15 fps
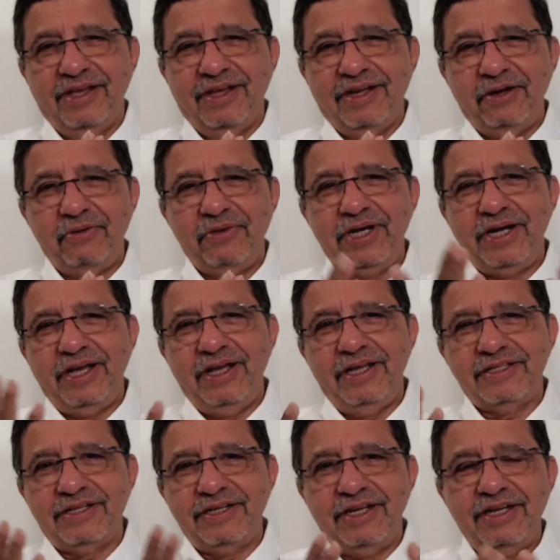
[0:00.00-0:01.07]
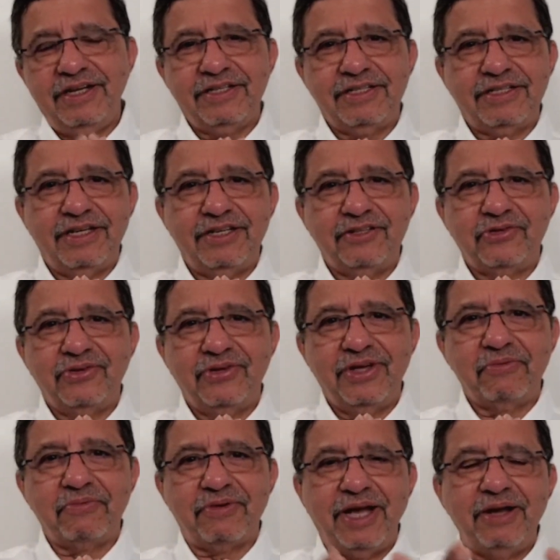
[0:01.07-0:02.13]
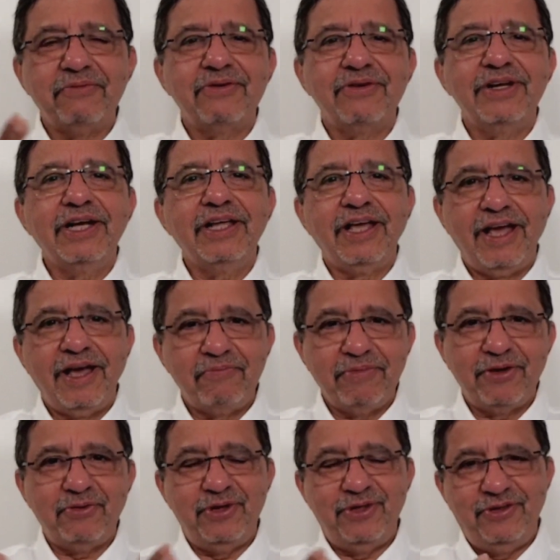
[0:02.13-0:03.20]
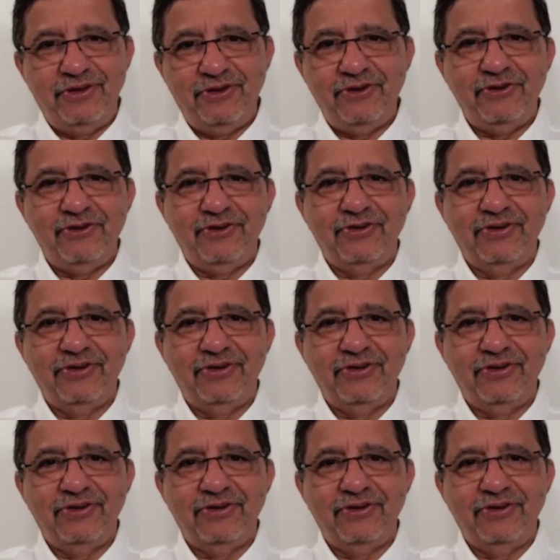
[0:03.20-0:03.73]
And one day his Creator says to him, I'm really happy with you.